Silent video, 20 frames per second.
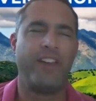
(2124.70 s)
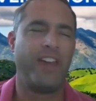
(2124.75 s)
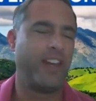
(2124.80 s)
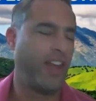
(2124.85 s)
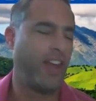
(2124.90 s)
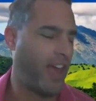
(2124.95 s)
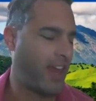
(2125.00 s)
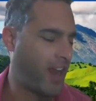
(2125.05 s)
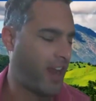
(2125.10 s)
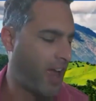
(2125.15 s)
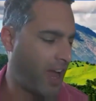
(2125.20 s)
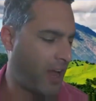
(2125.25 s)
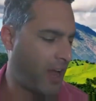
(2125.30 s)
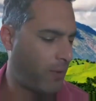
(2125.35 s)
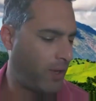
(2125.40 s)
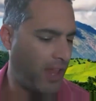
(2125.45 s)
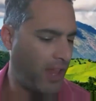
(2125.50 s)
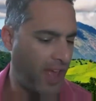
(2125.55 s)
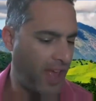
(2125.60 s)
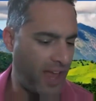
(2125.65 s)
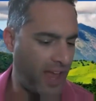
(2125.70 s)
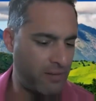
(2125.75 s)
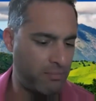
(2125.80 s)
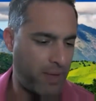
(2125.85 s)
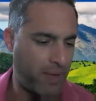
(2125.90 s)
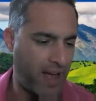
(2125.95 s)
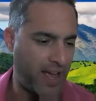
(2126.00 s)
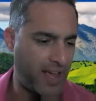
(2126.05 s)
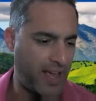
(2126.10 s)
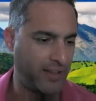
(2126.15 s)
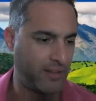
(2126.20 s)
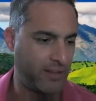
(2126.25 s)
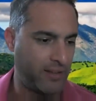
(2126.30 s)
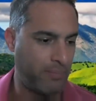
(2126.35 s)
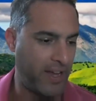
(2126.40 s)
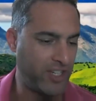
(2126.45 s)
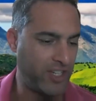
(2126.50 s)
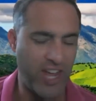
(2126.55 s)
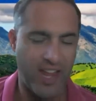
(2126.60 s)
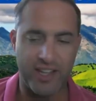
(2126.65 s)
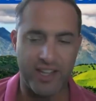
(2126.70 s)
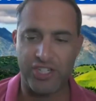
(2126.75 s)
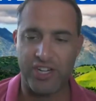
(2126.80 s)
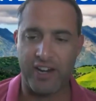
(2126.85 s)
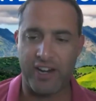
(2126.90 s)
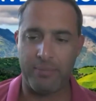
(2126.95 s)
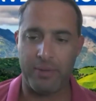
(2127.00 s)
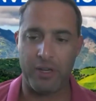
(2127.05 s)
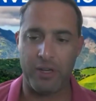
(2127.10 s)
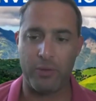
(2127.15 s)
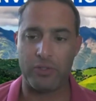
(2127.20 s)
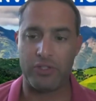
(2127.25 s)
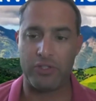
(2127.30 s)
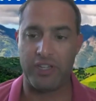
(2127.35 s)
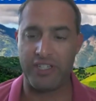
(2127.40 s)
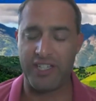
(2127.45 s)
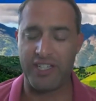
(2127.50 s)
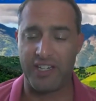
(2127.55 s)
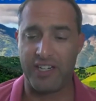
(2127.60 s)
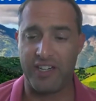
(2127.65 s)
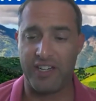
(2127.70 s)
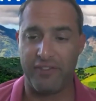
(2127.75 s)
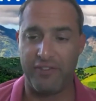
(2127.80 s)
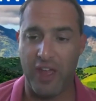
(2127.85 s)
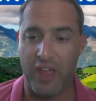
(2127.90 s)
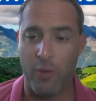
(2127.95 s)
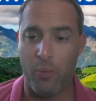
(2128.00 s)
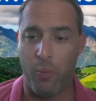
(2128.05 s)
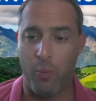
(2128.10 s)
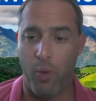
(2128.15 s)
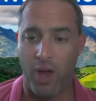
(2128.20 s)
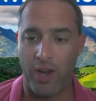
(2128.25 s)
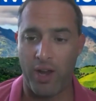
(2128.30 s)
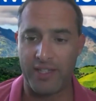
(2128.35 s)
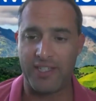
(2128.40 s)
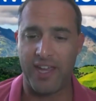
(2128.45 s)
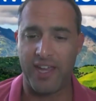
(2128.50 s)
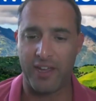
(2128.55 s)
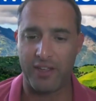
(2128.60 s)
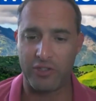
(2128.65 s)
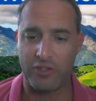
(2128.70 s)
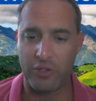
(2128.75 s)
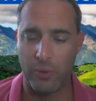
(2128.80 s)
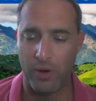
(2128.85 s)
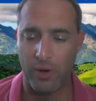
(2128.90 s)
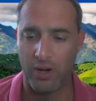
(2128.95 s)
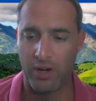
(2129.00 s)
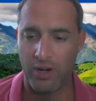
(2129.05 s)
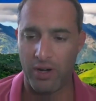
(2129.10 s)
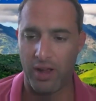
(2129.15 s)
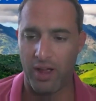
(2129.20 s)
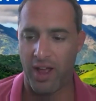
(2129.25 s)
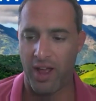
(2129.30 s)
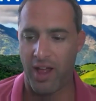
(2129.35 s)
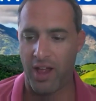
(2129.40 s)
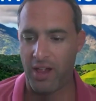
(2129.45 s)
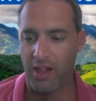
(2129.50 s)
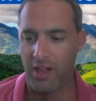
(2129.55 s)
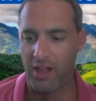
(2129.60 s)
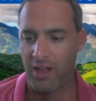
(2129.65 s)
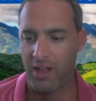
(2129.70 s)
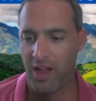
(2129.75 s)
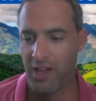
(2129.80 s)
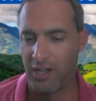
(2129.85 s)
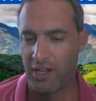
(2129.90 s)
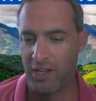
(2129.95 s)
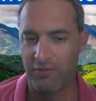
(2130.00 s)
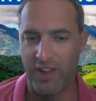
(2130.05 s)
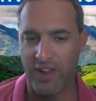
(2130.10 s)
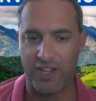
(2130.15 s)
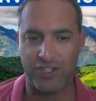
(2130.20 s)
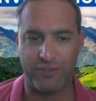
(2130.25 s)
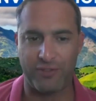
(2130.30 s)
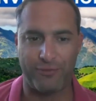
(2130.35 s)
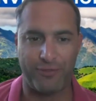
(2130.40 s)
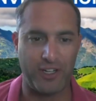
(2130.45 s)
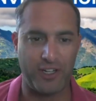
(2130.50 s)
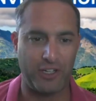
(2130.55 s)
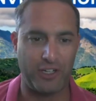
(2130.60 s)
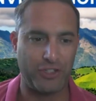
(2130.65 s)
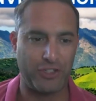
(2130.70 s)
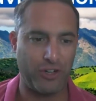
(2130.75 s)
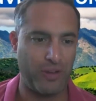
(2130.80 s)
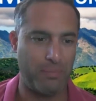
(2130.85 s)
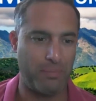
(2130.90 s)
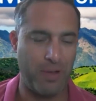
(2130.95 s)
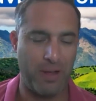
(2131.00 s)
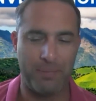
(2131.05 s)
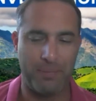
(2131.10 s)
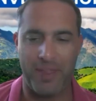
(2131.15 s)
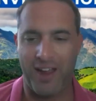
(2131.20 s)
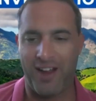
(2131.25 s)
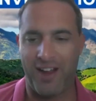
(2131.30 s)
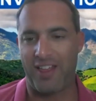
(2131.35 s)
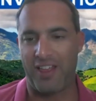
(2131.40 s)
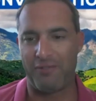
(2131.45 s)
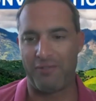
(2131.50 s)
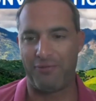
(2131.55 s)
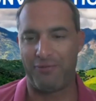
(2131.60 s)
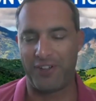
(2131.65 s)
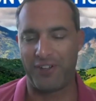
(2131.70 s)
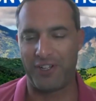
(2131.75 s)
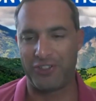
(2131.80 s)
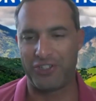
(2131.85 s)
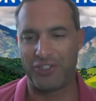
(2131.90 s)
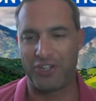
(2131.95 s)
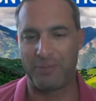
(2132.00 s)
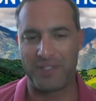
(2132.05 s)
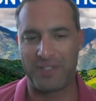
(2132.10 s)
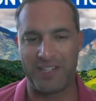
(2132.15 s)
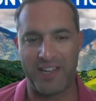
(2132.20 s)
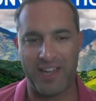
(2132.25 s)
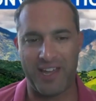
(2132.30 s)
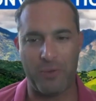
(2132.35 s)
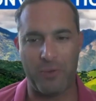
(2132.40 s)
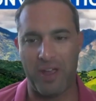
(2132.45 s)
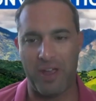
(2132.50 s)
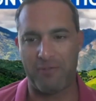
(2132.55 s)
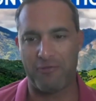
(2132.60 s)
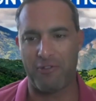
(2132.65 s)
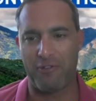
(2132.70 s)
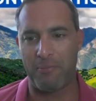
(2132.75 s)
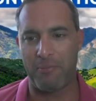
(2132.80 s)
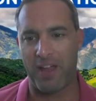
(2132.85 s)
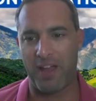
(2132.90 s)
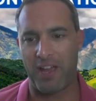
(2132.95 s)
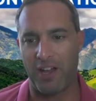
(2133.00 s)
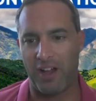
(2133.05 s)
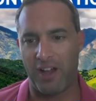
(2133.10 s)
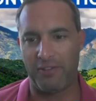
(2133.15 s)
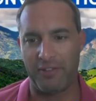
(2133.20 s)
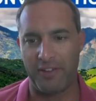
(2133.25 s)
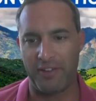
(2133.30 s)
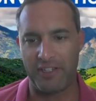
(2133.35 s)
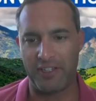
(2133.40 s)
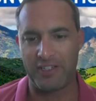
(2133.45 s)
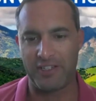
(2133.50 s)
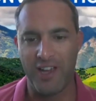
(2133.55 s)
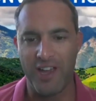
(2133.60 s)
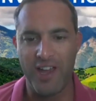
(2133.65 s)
it, and I will end by challenging anybody who's listening, if they wanna take a tour, I'll arrange a field trip up there. I love field trips to get away from my office.